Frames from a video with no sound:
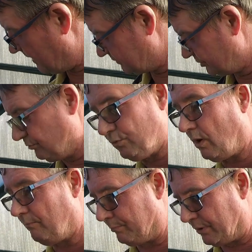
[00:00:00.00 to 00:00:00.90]
do the
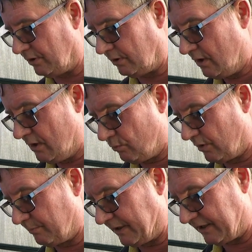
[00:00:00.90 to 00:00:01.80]
one pot.
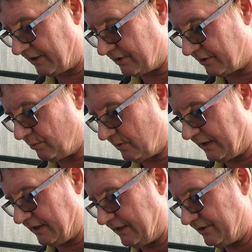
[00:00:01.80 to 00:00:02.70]
What I'm going to do
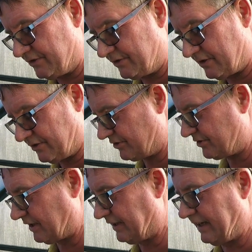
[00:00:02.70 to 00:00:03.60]
is, as I
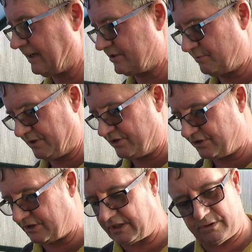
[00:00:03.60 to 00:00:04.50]
say, the
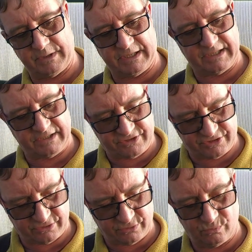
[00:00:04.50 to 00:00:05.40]
Exhibition are going
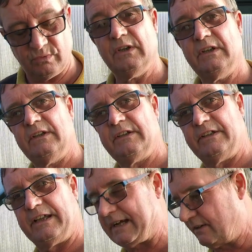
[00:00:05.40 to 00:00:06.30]
into
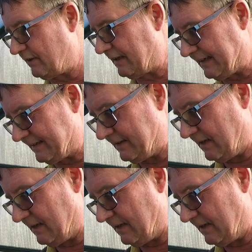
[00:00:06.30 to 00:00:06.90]
the Agrilan.